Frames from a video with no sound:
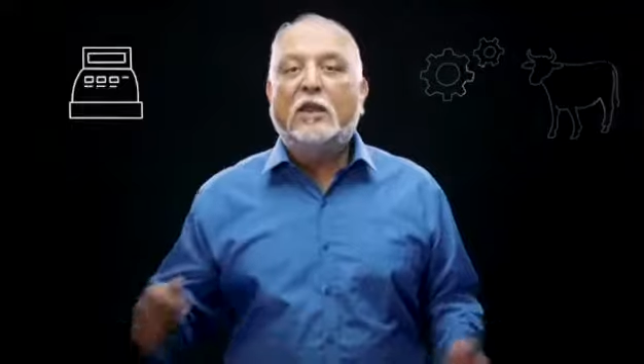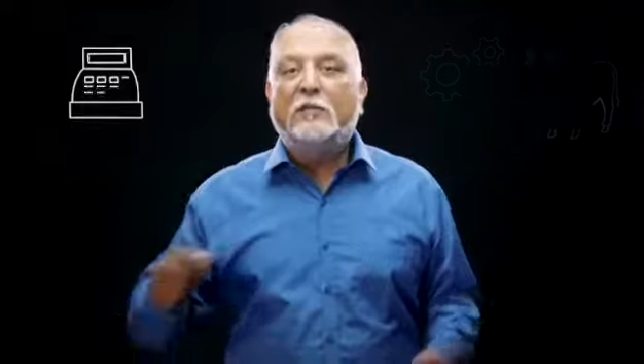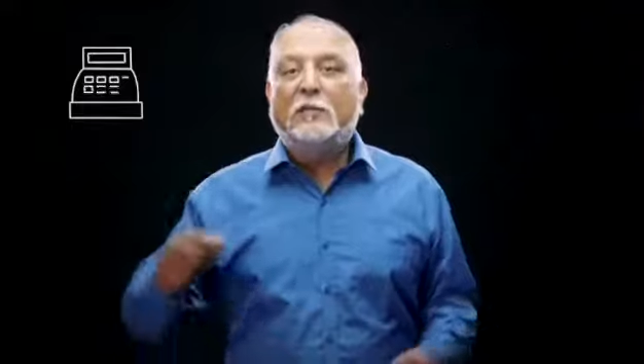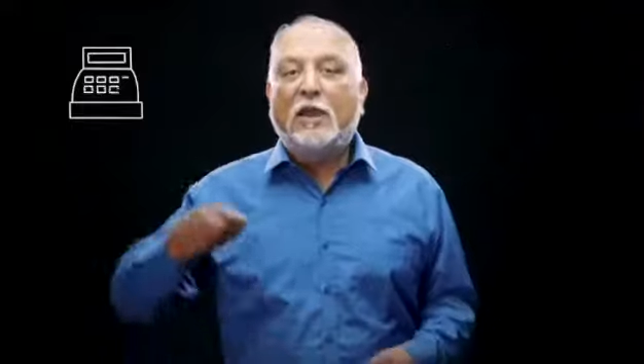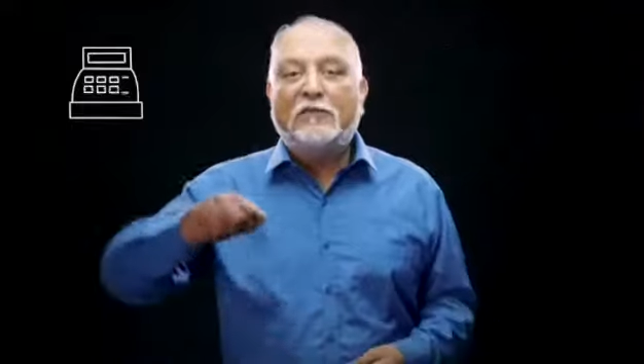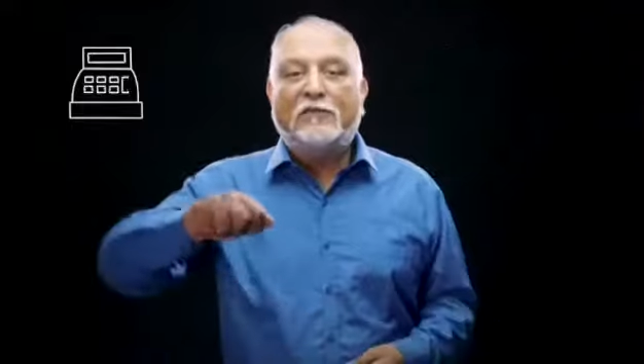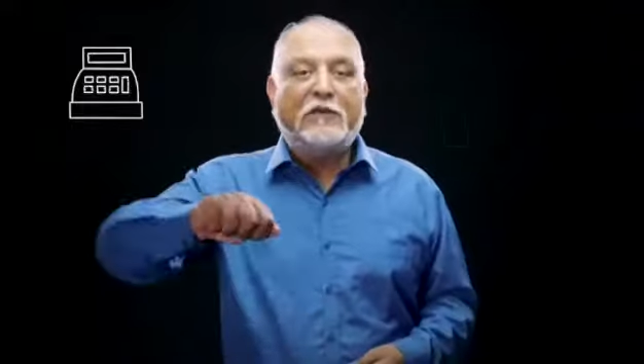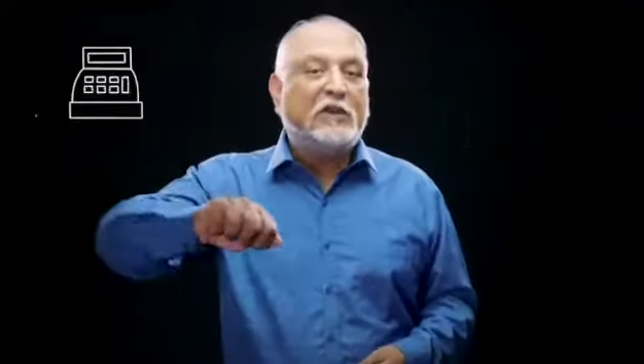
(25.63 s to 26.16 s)

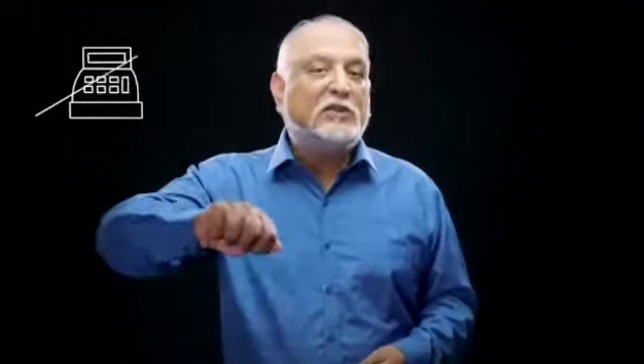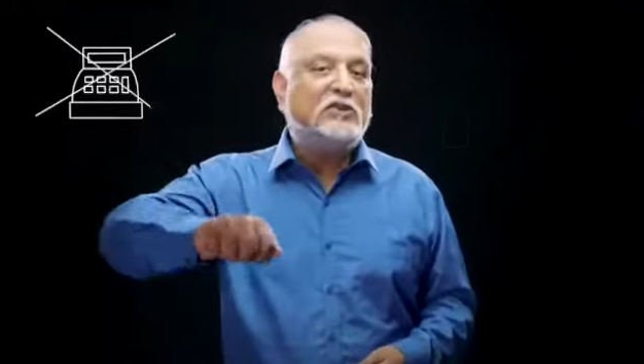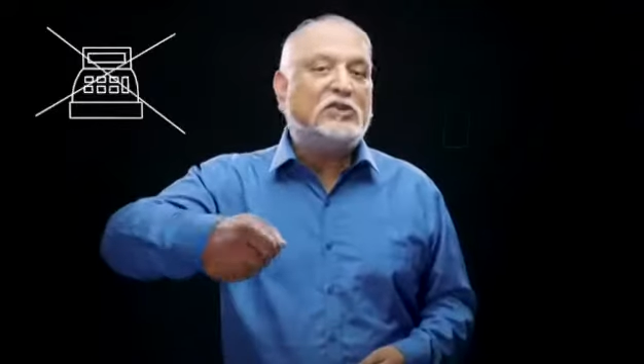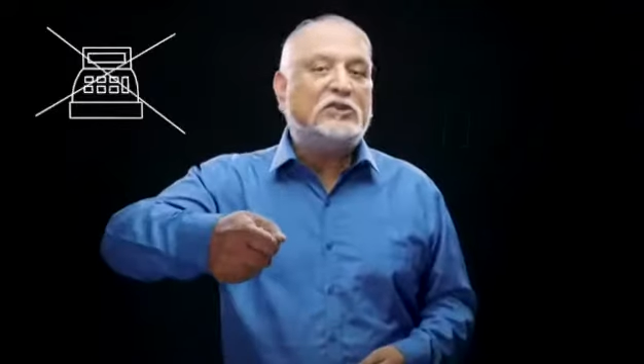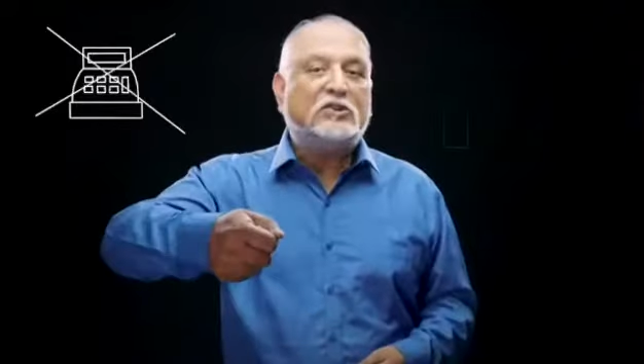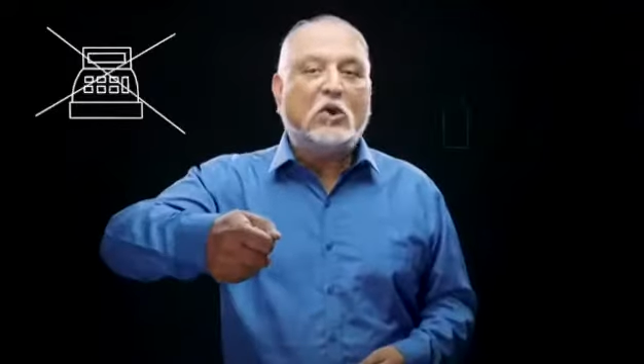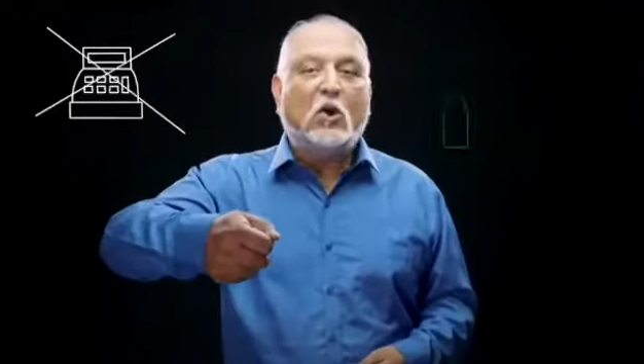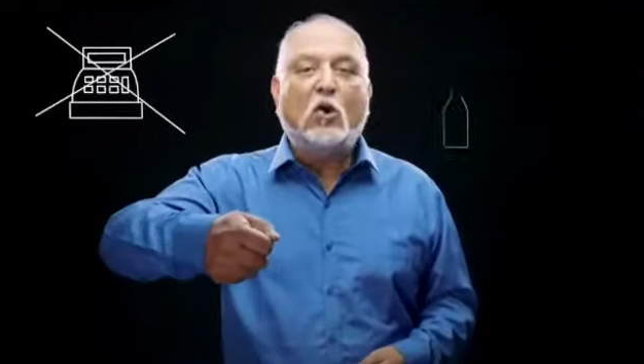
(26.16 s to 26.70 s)
My friend
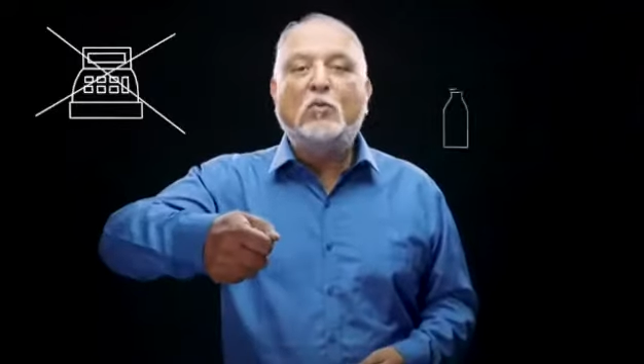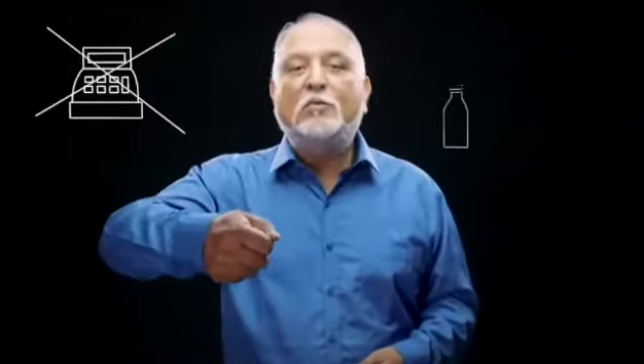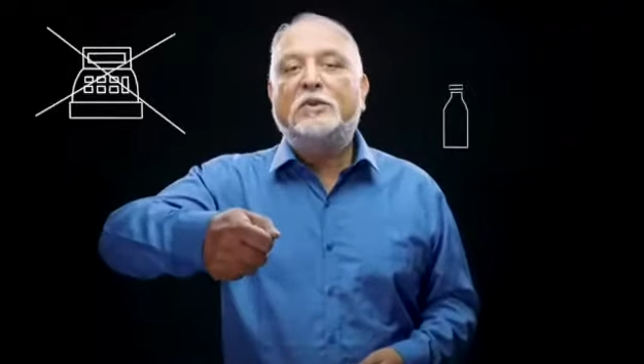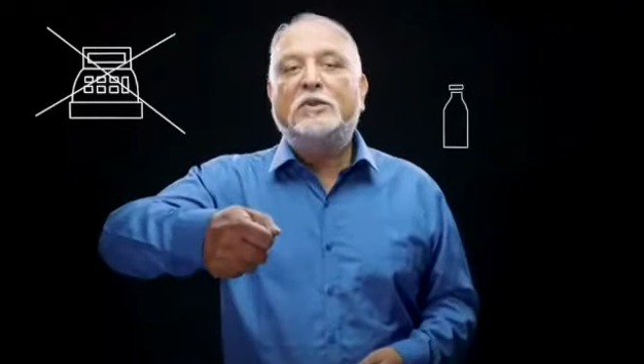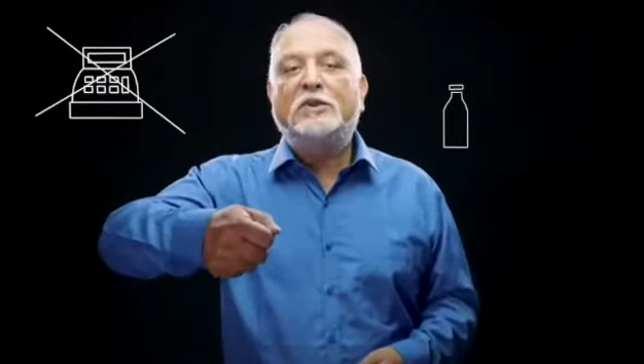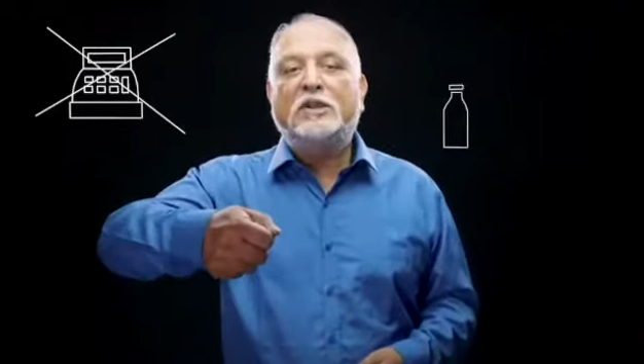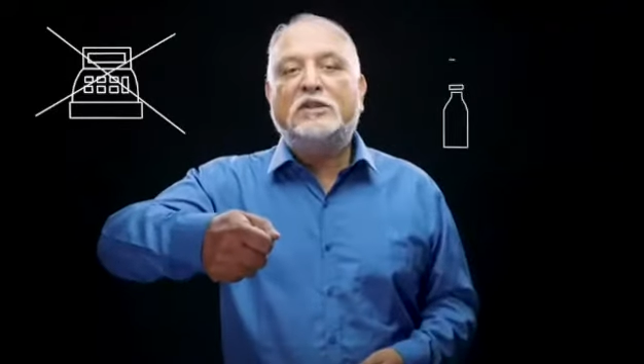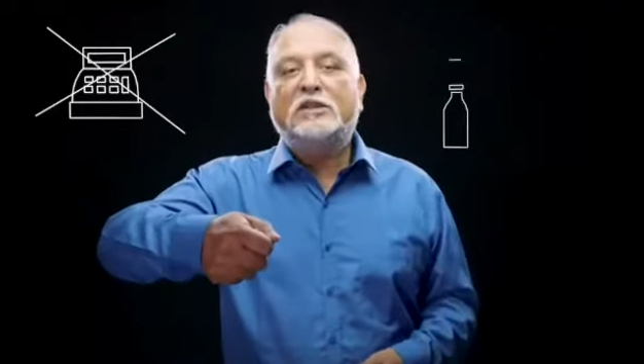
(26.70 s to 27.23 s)
just
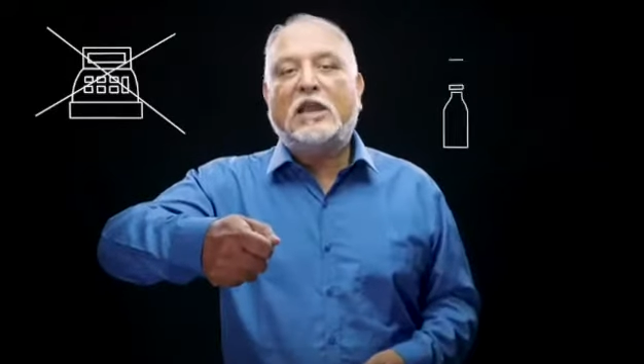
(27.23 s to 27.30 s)
opened the